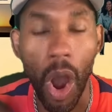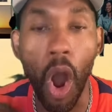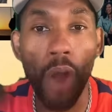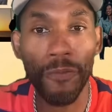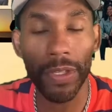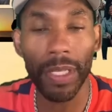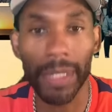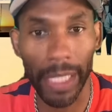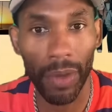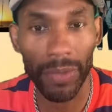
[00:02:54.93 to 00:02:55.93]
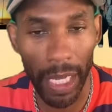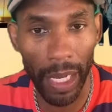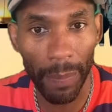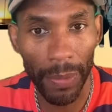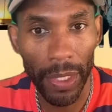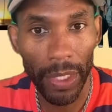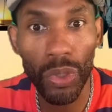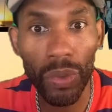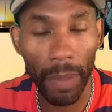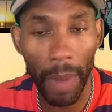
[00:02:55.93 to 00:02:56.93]
offer themselves up
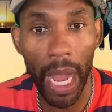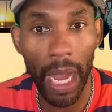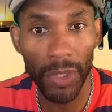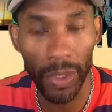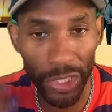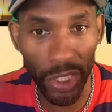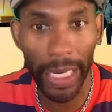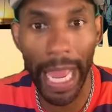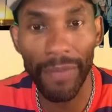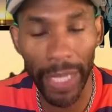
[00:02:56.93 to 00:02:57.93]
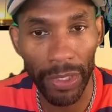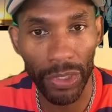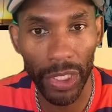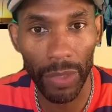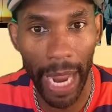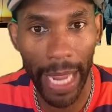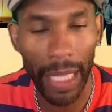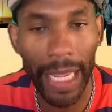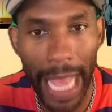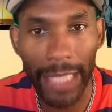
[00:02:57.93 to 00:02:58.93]
to the mom so that she can have energy, right?
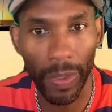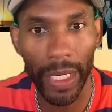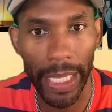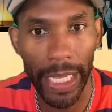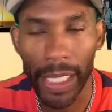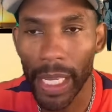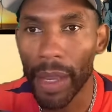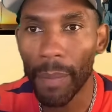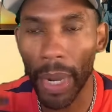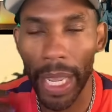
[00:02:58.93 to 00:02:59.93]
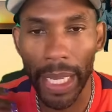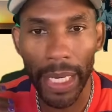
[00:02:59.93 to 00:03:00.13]
Like, that's what it is. But